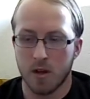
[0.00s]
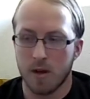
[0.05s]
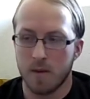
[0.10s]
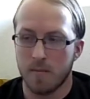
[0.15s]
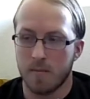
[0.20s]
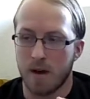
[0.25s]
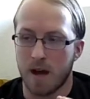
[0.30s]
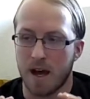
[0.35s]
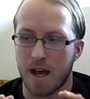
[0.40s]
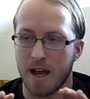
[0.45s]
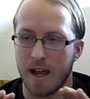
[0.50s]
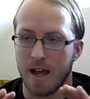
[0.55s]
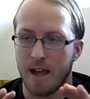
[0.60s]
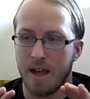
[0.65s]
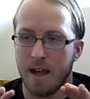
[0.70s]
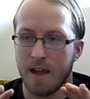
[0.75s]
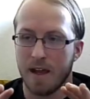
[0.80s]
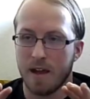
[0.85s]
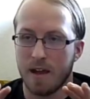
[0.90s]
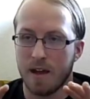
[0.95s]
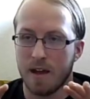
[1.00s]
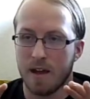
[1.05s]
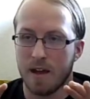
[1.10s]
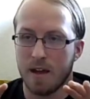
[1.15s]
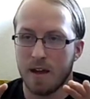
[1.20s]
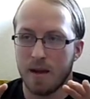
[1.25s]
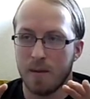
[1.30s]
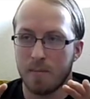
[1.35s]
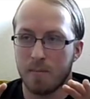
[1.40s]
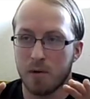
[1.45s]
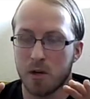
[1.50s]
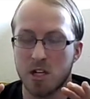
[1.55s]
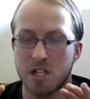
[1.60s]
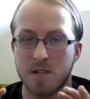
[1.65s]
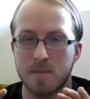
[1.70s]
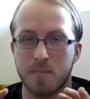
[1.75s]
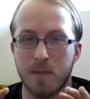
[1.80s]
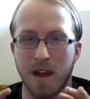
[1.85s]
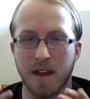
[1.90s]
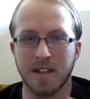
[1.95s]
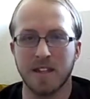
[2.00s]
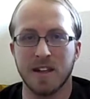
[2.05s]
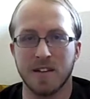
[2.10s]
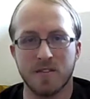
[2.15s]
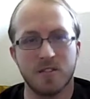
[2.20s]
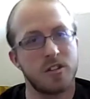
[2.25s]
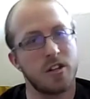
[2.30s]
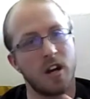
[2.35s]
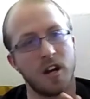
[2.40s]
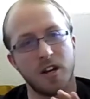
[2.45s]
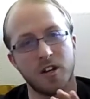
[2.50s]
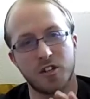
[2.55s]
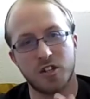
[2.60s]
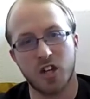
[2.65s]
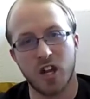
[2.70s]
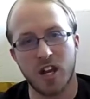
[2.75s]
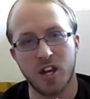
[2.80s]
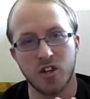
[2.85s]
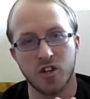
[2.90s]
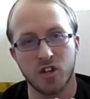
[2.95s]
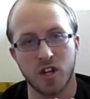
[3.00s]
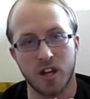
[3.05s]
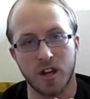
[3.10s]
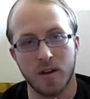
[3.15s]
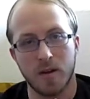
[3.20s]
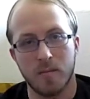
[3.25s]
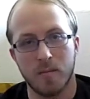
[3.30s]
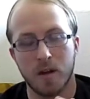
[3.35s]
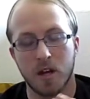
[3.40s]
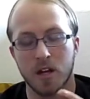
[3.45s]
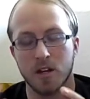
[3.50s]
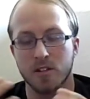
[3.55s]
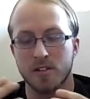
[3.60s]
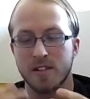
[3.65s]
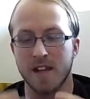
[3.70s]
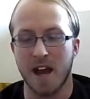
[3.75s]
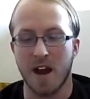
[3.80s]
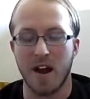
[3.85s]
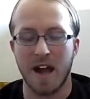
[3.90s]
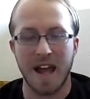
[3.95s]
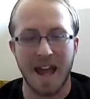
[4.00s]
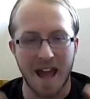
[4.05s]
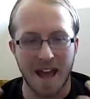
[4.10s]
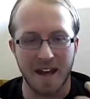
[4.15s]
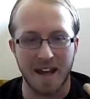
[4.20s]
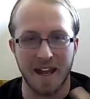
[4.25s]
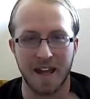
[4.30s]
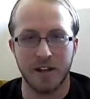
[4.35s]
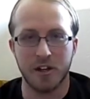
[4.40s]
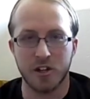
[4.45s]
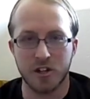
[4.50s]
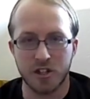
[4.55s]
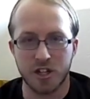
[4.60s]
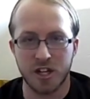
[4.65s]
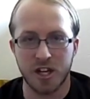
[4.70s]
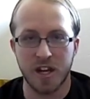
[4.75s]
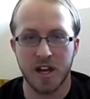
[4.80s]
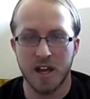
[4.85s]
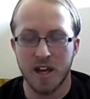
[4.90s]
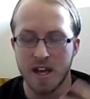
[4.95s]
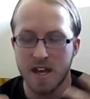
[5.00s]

My perspective started changing because now I had energy.